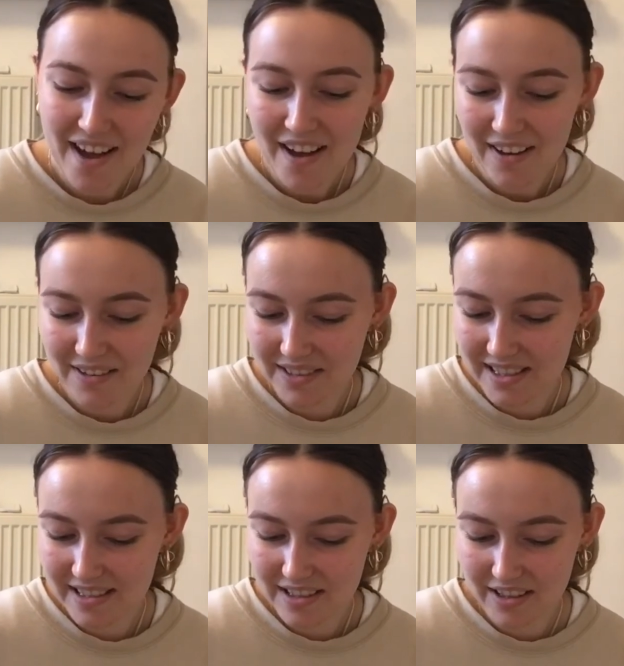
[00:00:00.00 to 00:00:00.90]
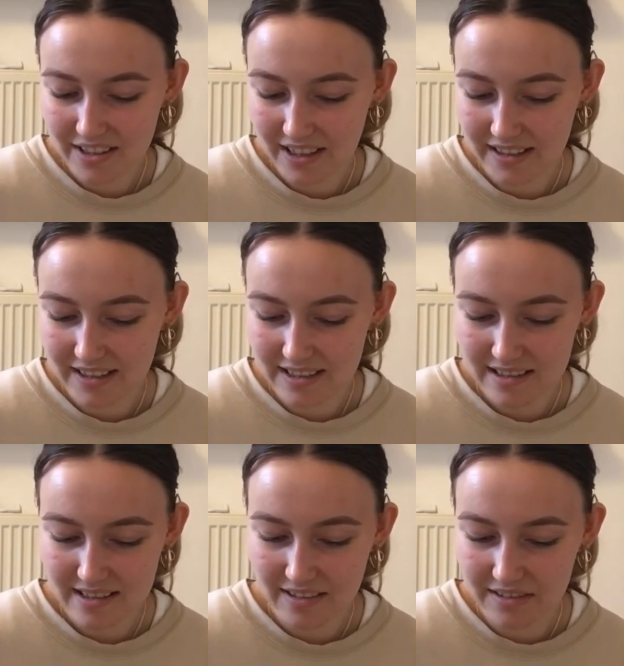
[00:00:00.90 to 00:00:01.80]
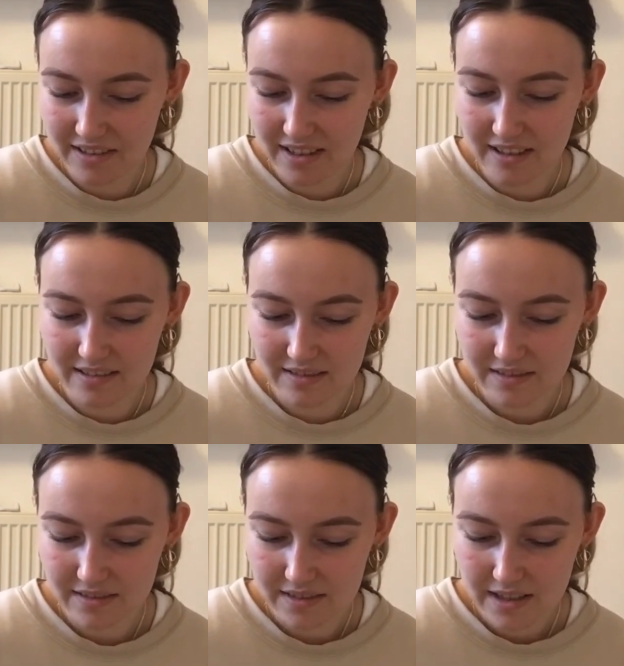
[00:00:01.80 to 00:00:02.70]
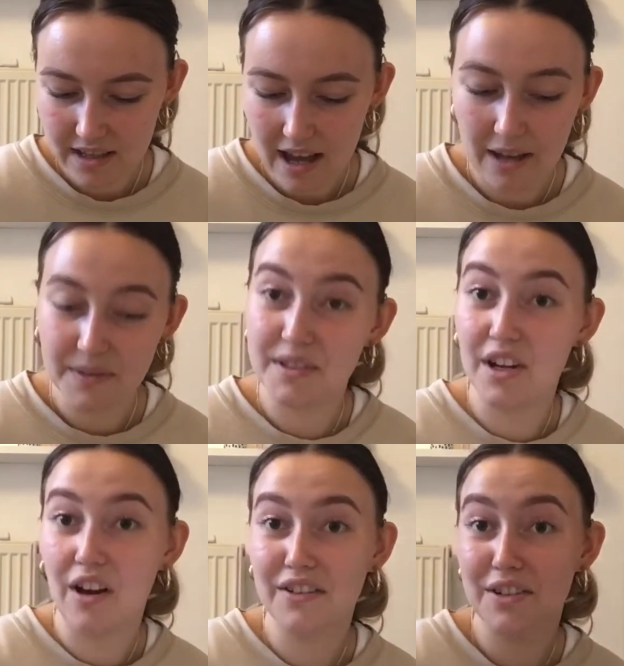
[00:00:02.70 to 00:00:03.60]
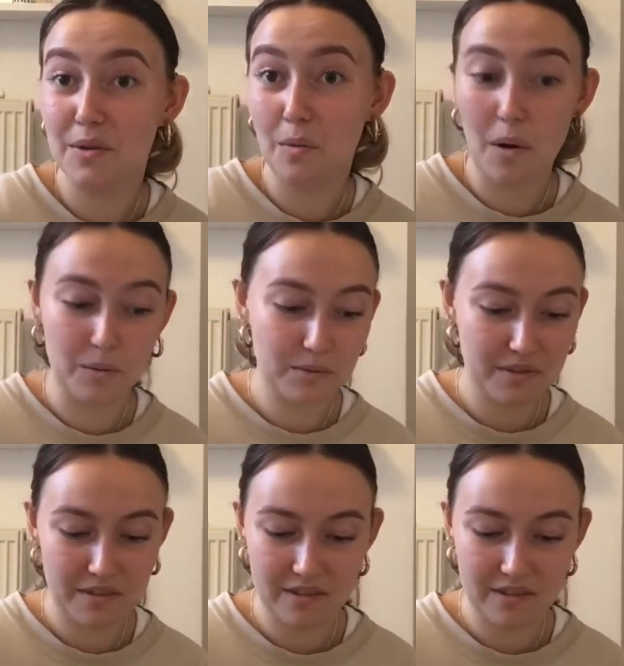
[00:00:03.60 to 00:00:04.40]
Oh, this is cooking. This is so cute. How to dance the waltz.